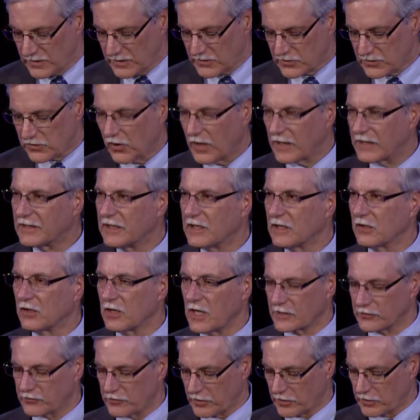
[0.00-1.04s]
is like the
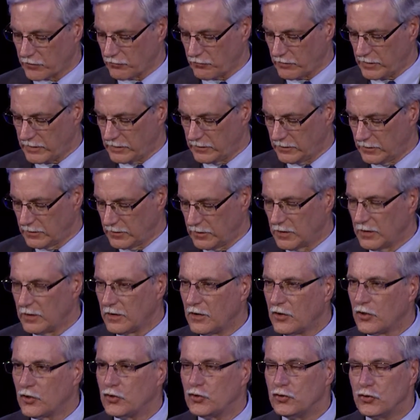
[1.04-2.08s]
electric grid.
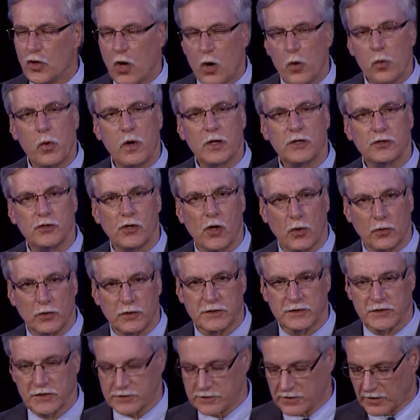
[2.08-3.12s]
No one
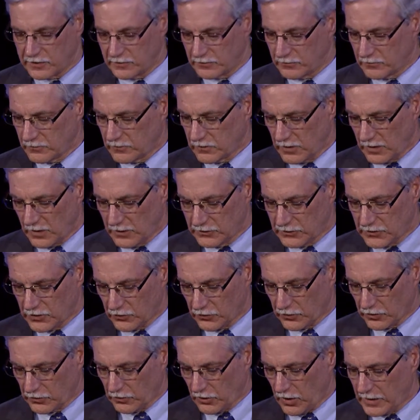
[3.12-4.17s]
notices it until
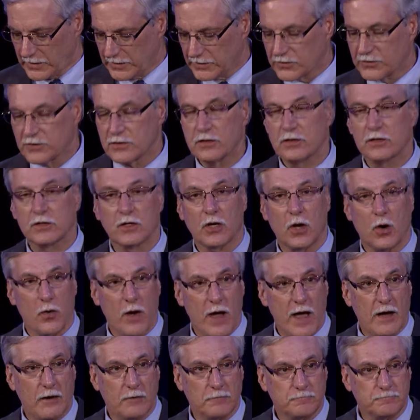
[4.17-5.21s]
the lights go
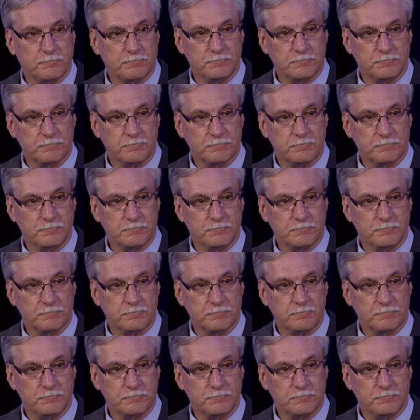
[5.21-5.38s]
out.